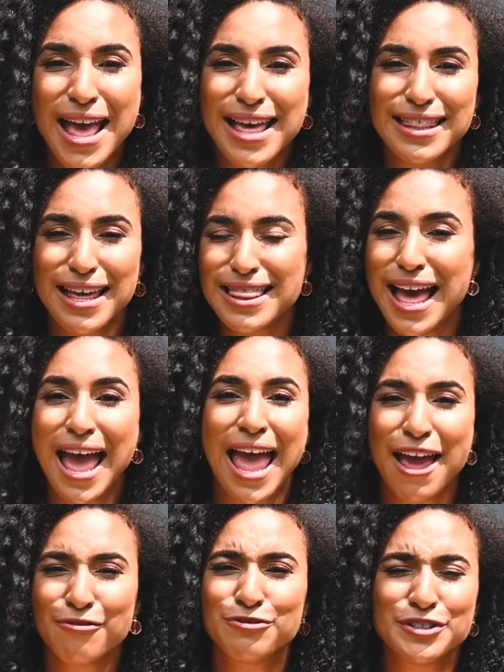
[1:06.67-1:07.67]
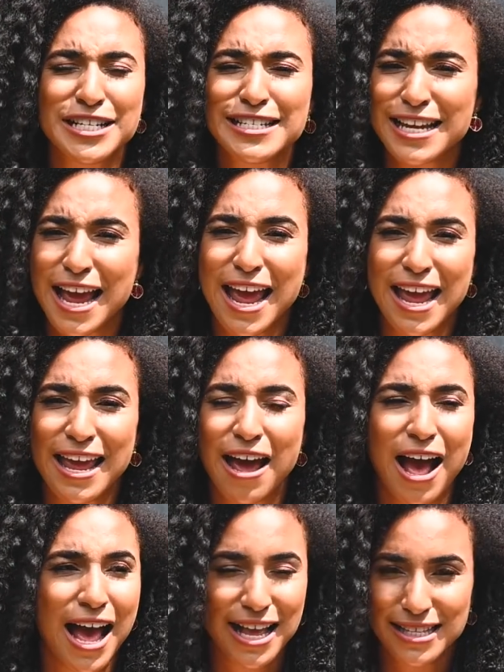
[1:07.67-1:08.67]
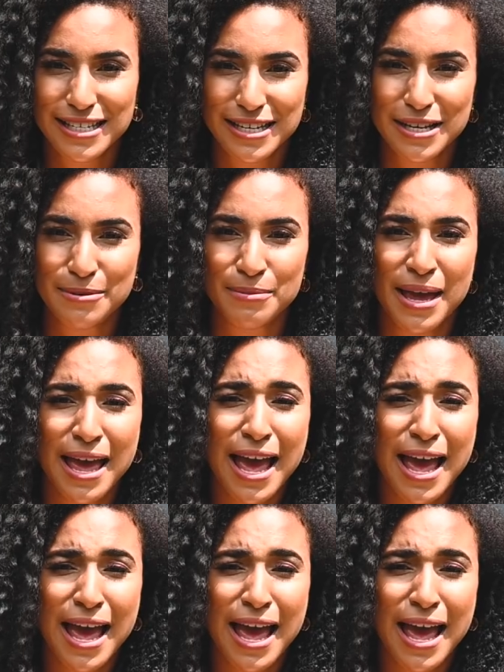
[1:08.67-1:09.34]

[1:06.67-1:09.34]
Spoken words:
that that everyday item